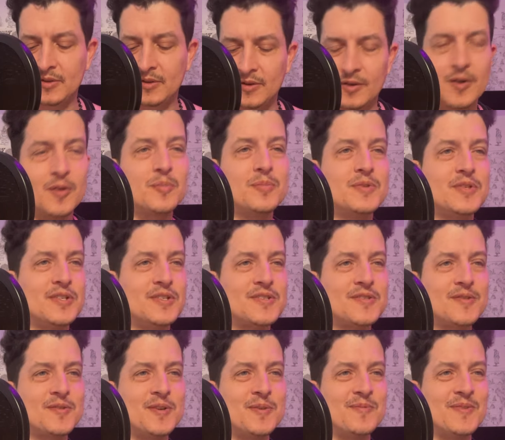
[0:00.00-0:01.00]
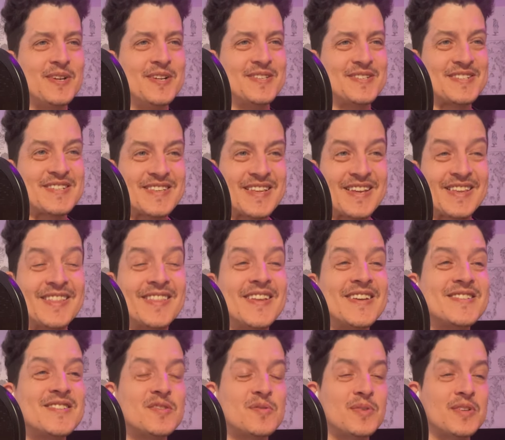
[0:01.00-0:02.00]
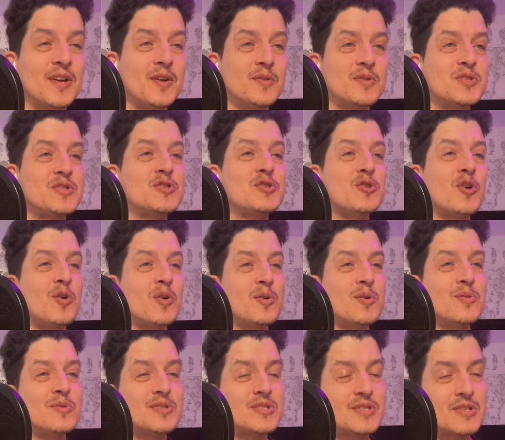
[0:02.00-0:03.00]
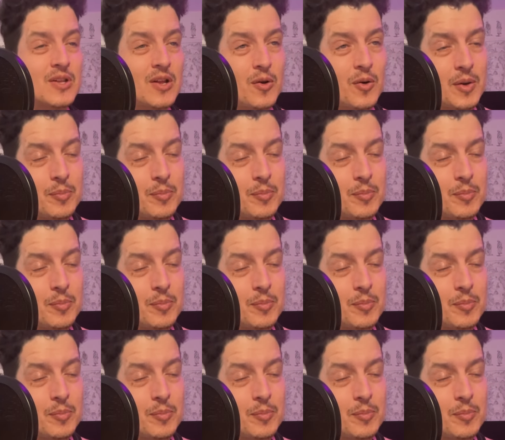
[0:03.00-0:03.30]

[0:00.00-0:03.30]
Nope, just 3 minutes. Like, the lessons would go so slow.